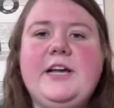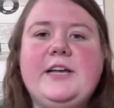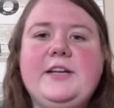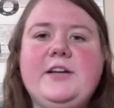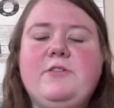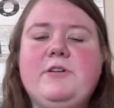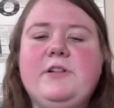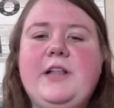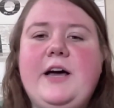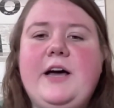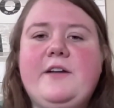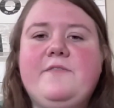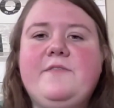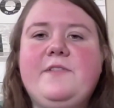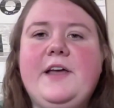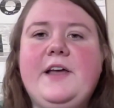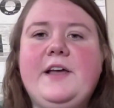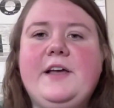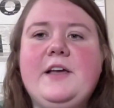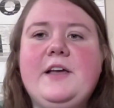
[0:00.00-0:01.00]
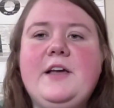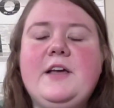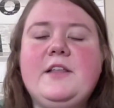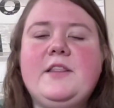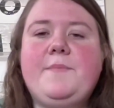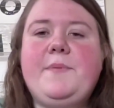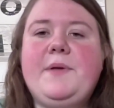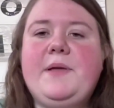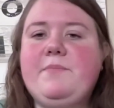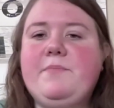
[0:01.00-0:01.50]
I know a lot of like
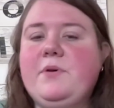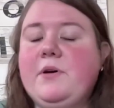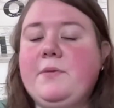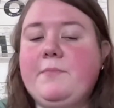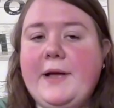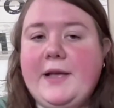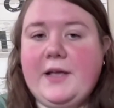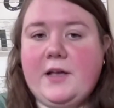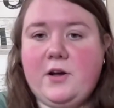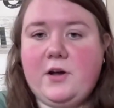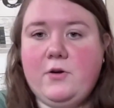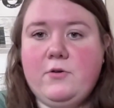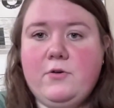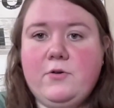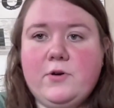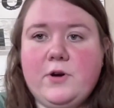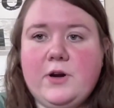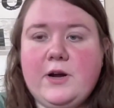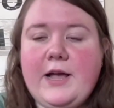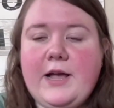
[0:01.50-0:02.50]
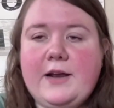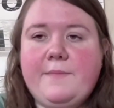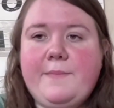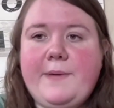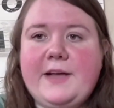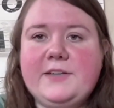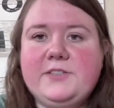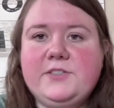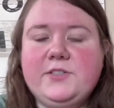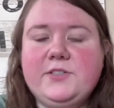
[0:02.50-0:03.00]
the people in my cohort had a
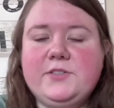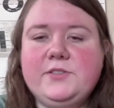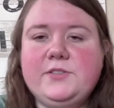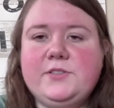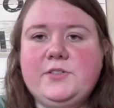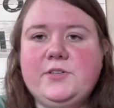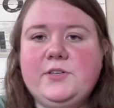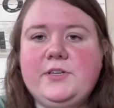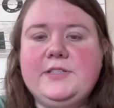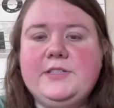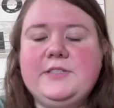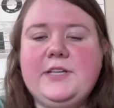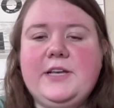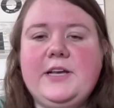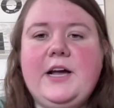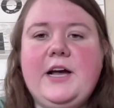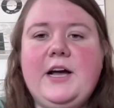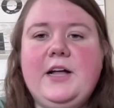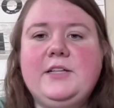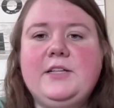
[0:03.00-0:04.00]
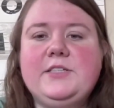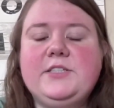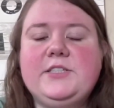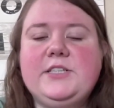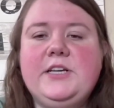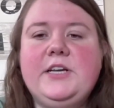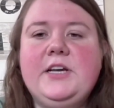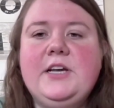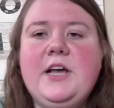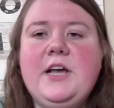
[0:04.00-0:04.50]
bachelor's degree in
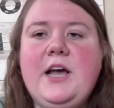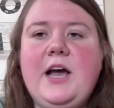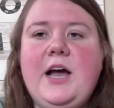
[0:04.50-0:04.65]
psychology,